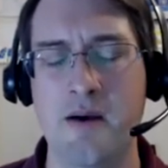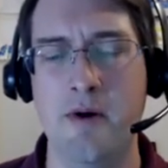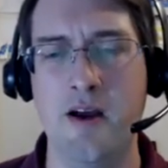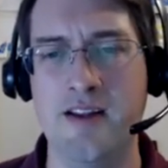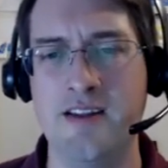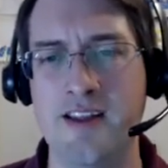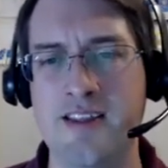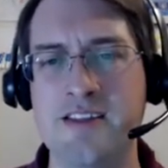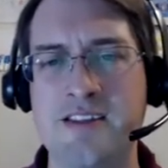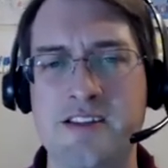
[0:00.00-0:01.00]
But
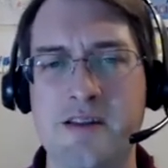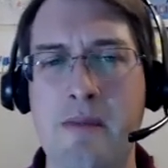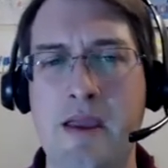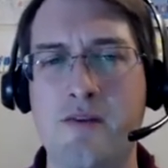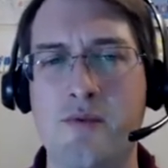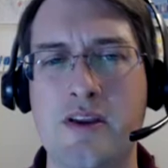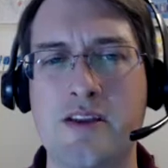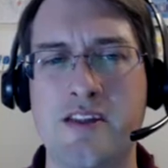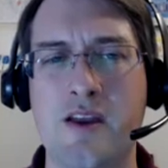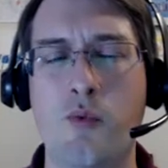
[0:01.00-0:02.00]
this is the main
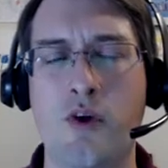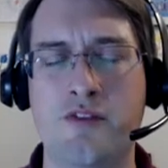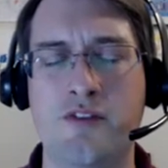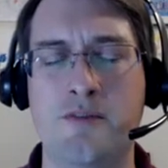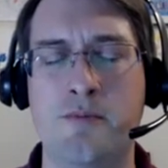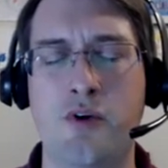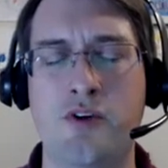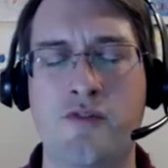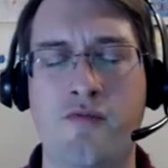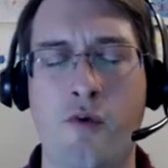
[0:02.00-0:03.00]
reason that Wilson's
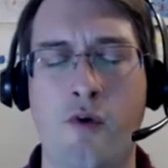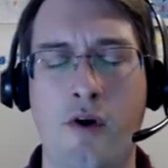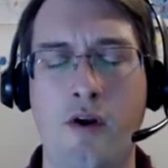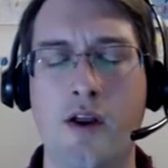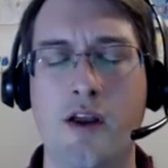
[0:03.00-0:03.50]
push for